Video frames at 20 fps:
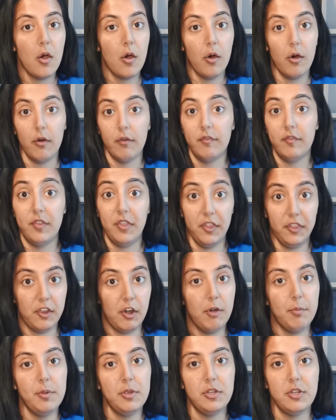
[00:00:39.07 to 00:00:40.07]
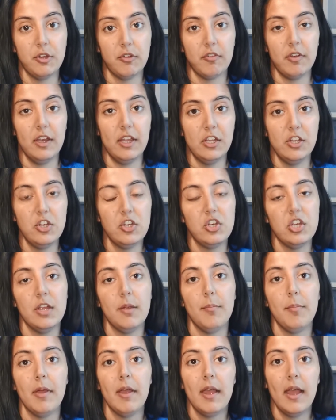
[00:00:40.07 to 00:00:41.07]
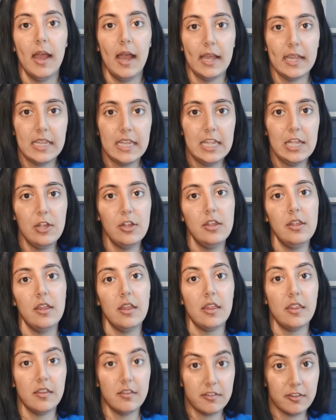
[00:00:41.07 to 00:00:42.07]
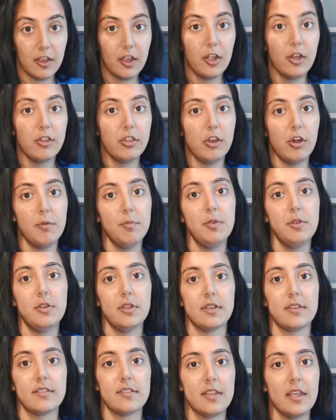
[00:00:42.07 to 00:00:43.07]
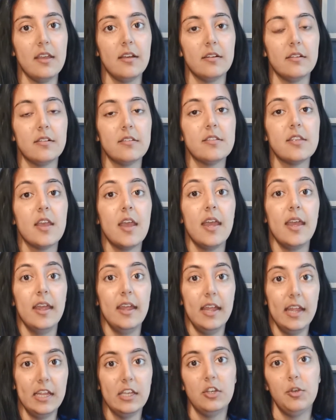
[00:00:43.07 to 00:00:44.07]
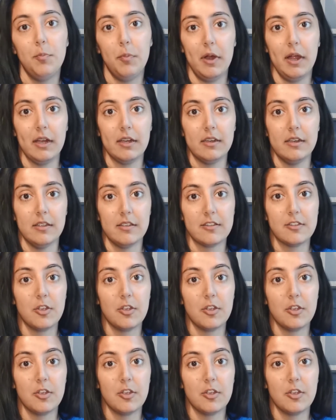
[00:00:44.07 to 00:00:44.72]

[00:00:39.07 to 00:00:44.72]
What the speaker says: of the therapeutic relationship and key psychotherapeutic skills into practice.